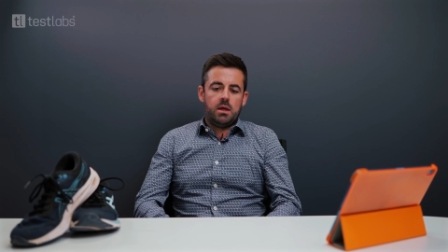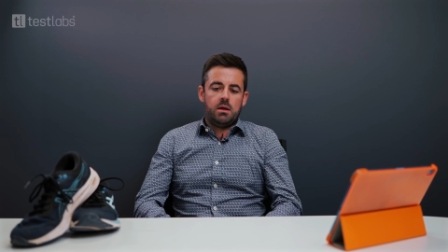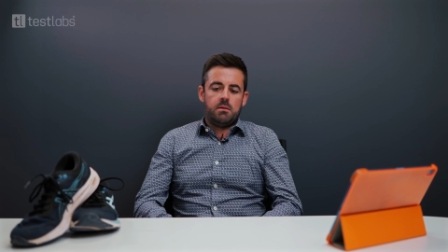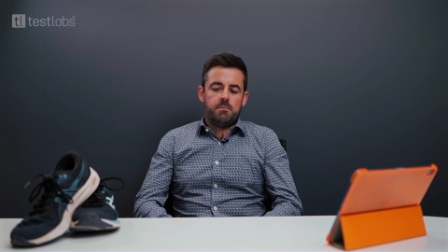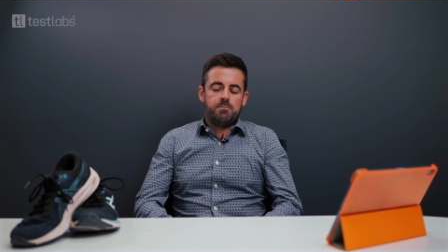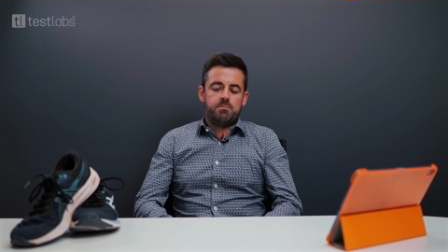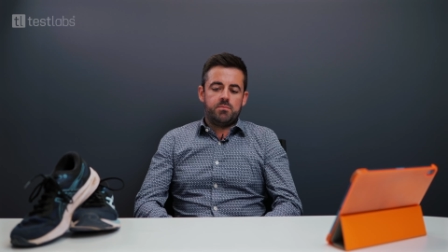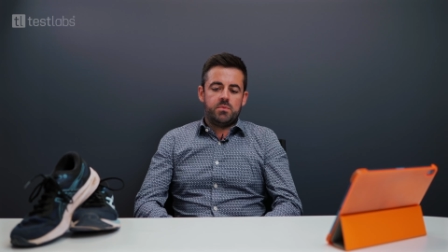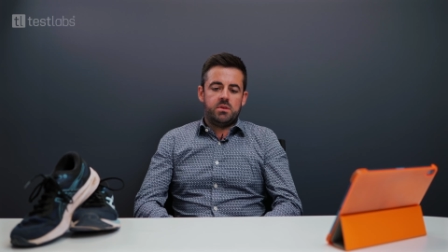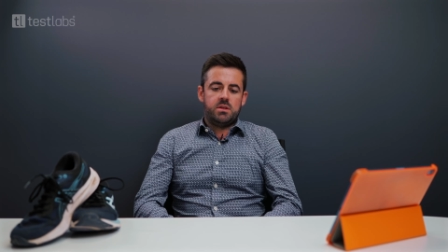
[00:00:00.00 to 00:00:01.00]

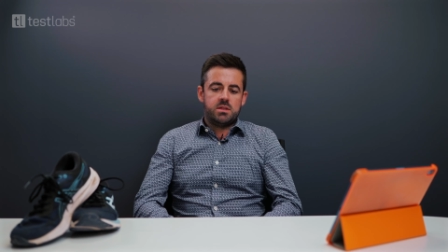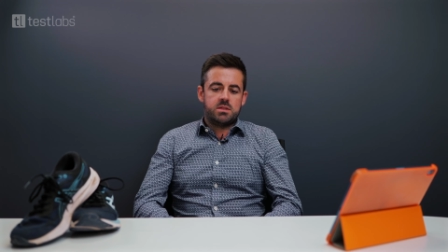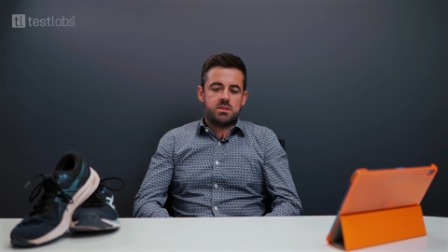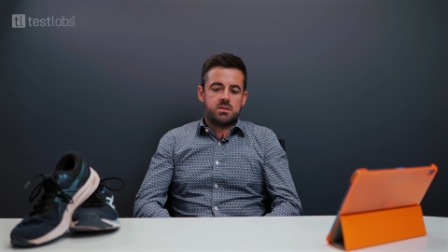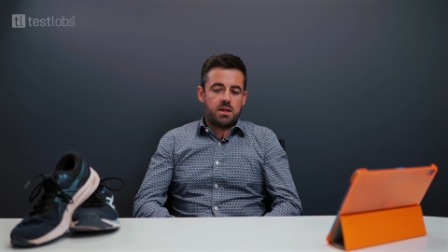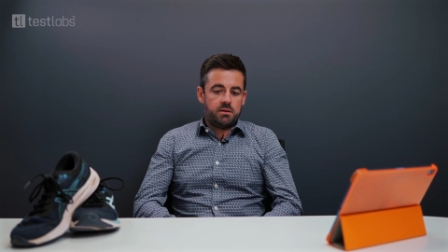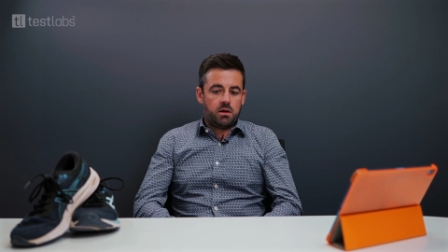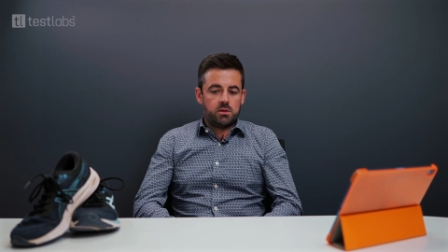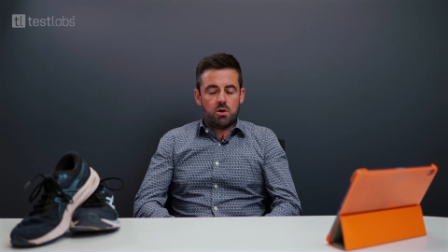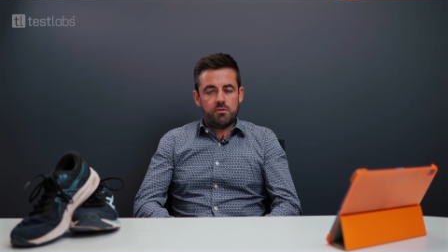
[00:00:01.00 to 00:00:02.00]
this
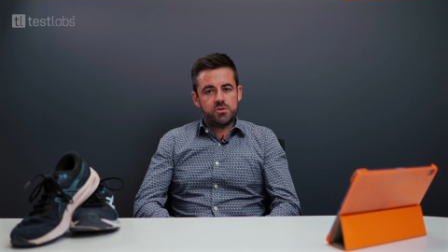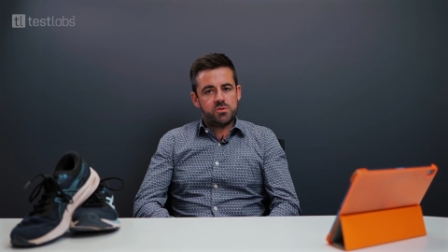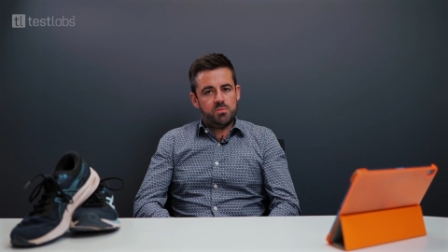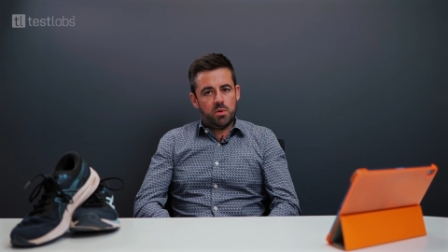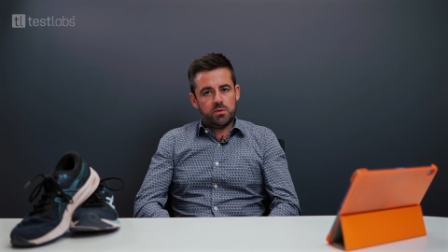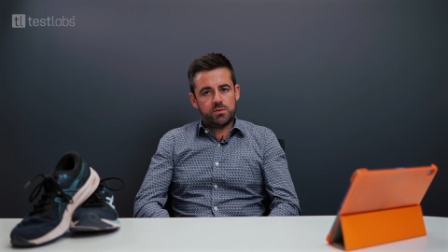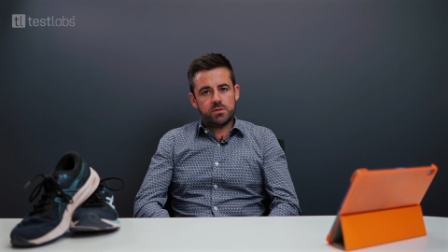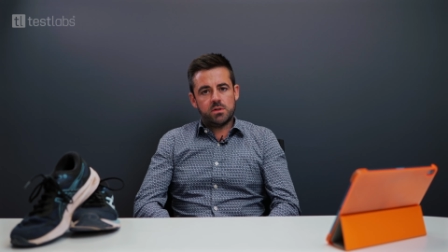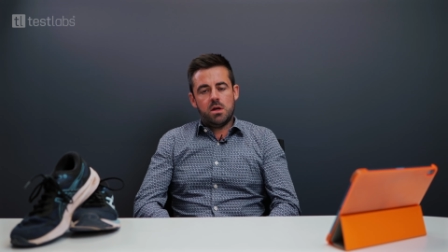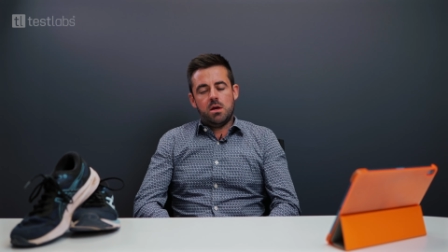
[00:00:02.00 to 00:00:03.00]
standard covers
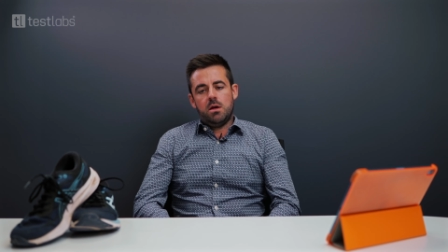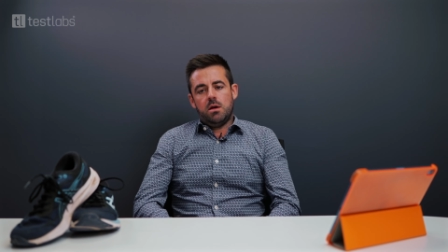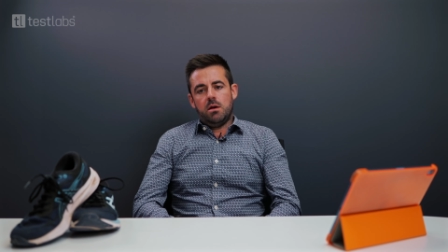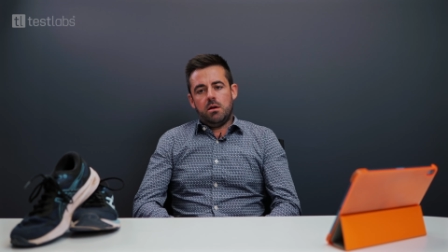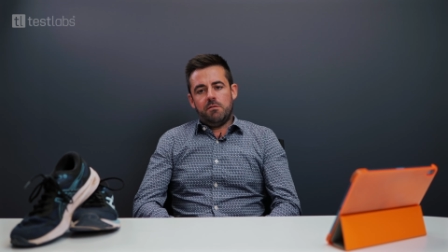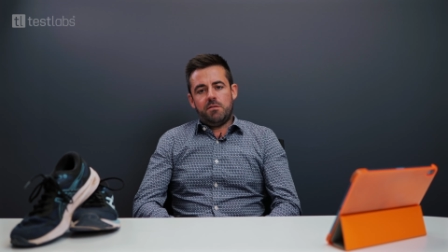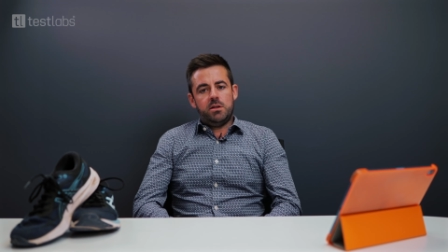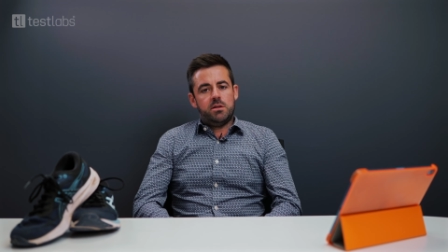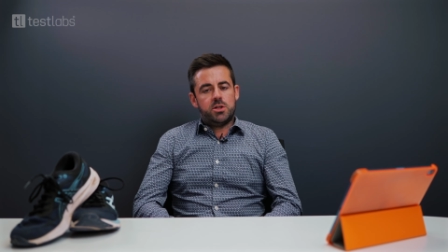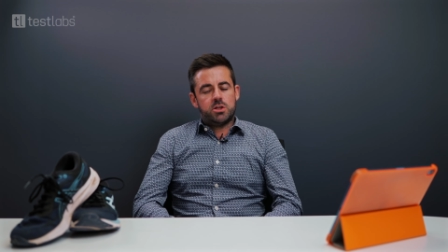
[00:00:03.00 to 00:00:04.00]
both
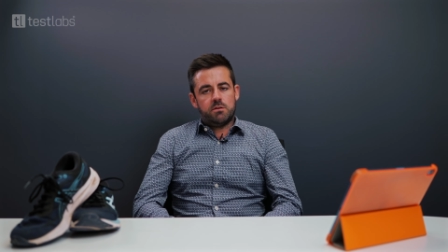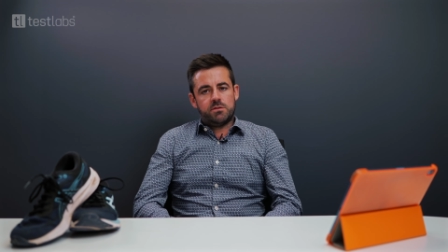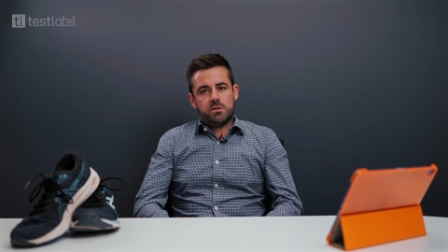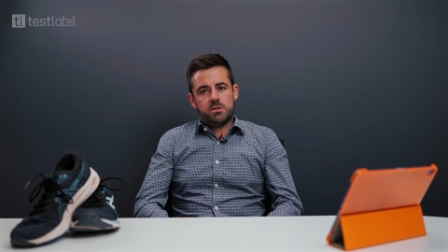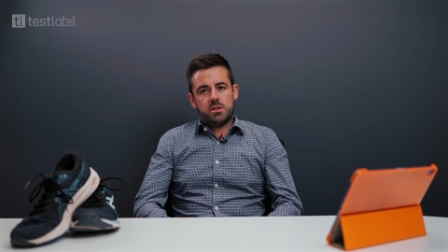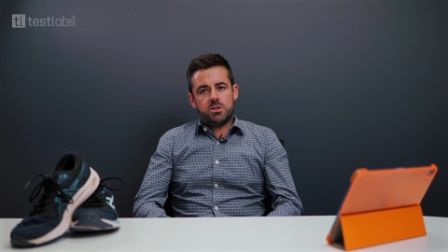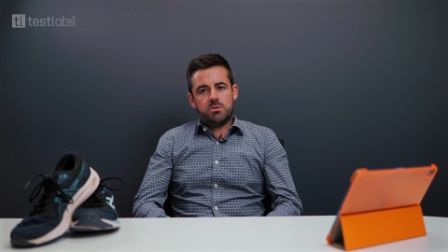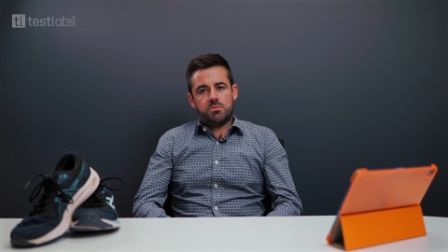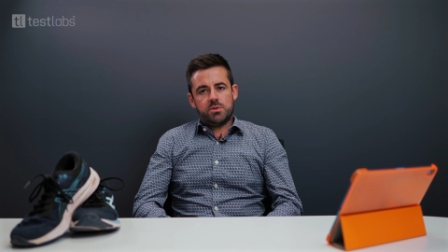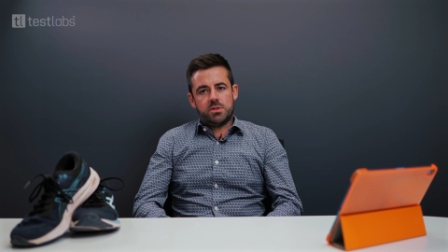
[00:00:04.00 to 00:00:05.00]
validation of sterilization
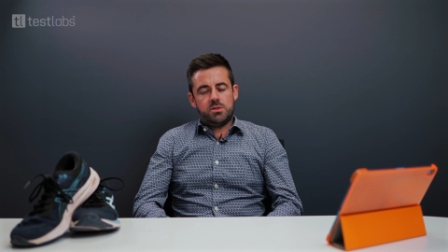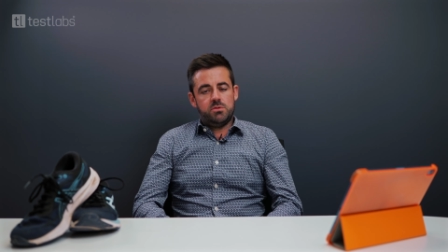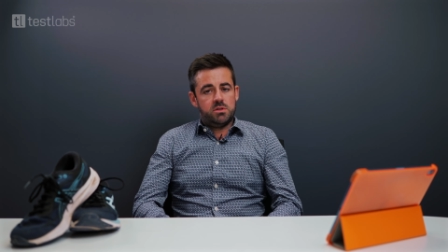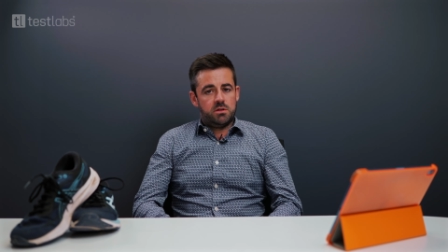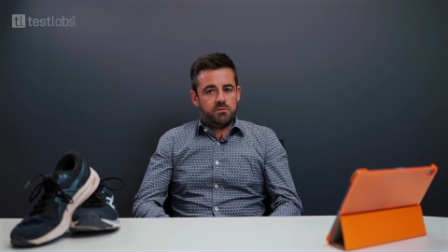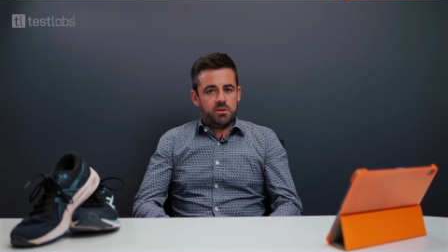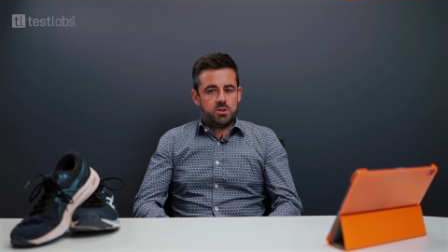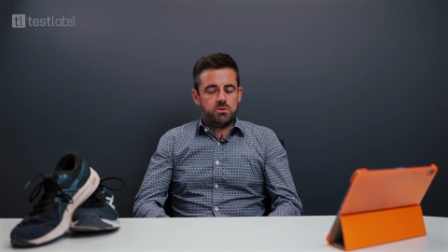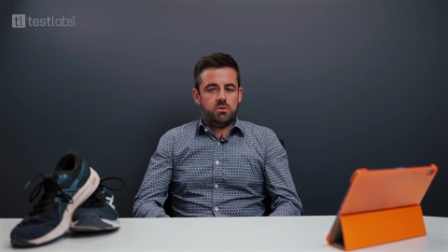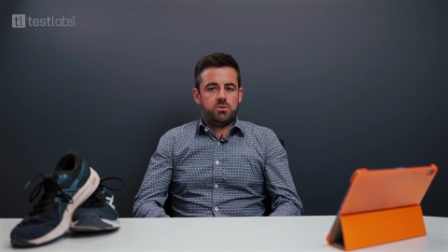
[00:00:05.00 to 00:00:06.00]
process using
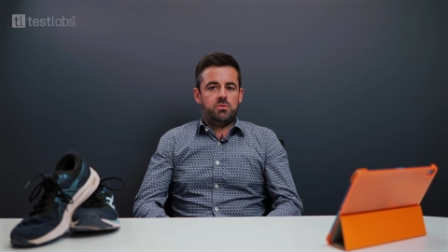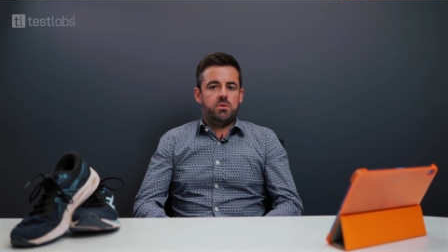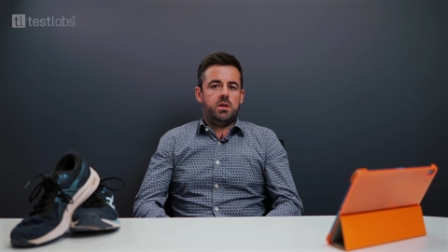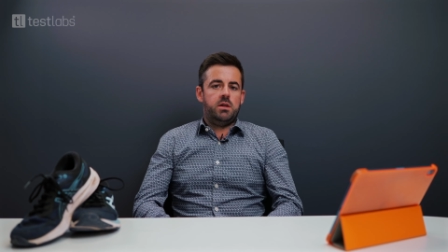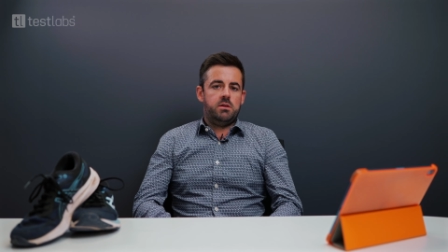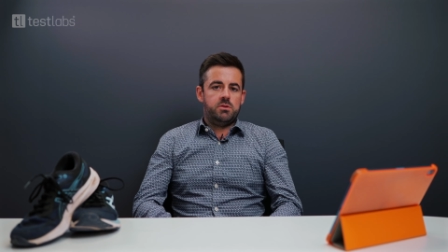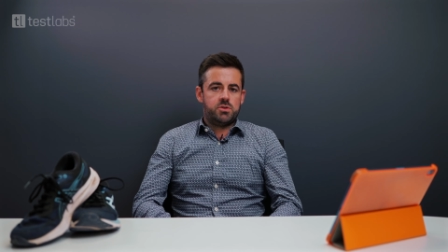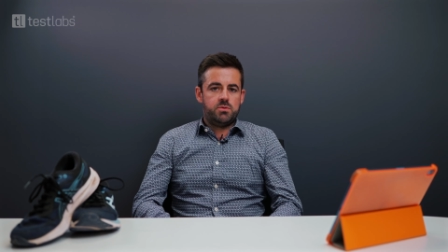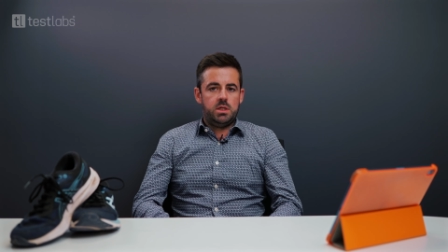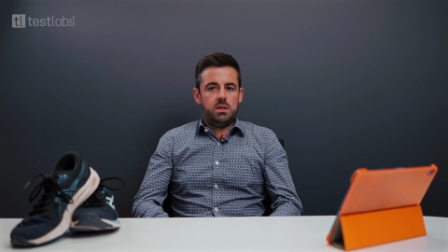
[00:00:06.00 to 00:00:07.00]
VH2O2 in
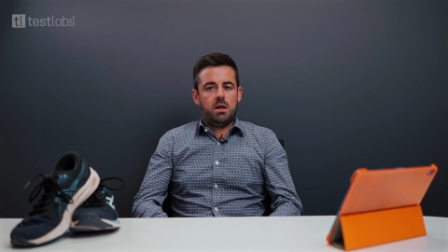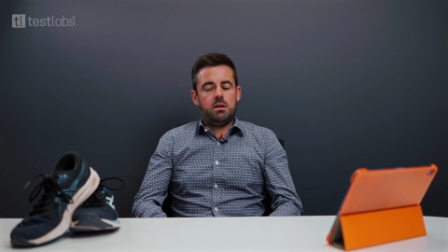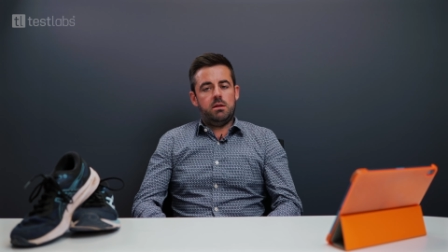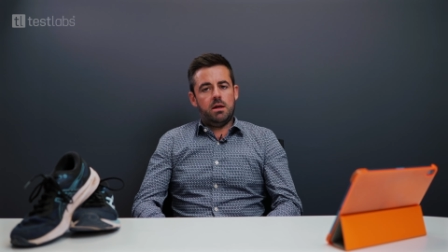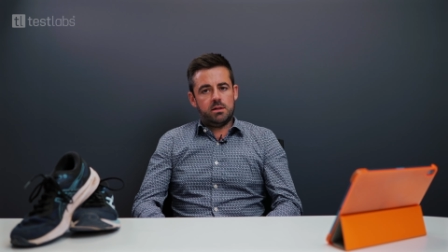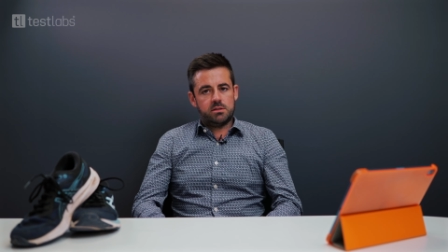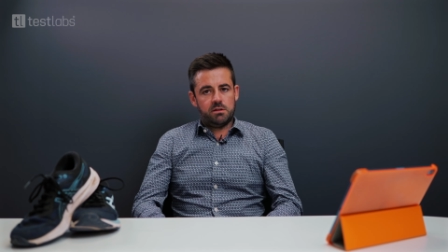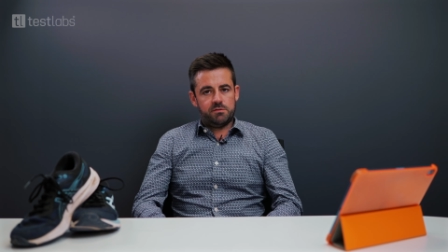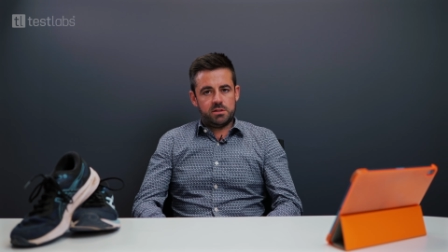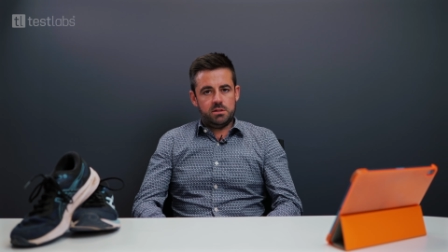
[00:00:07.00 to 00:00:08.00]
industry and in
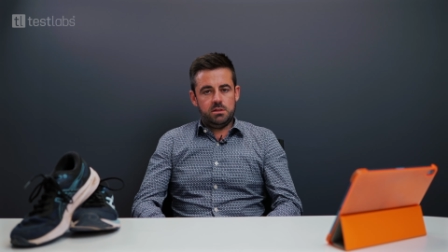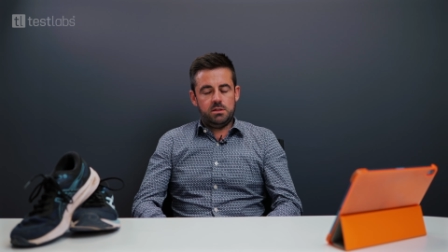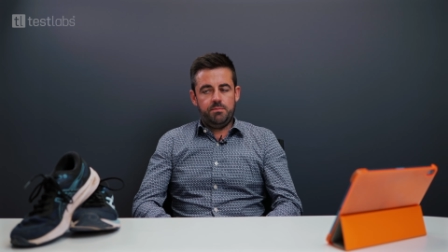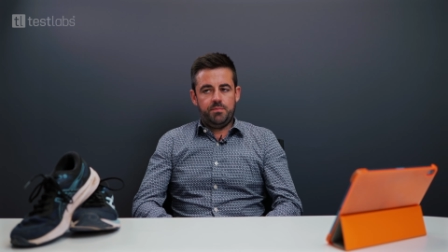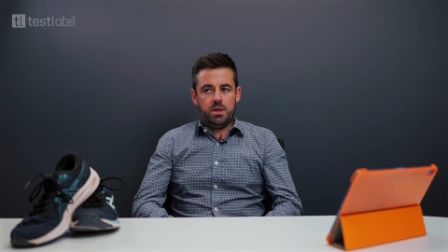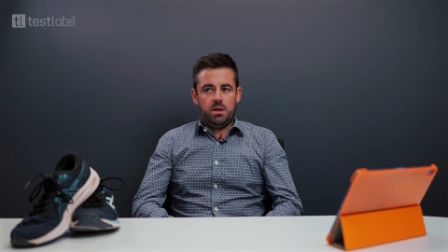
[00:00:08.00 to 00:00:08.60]
healthcare facility.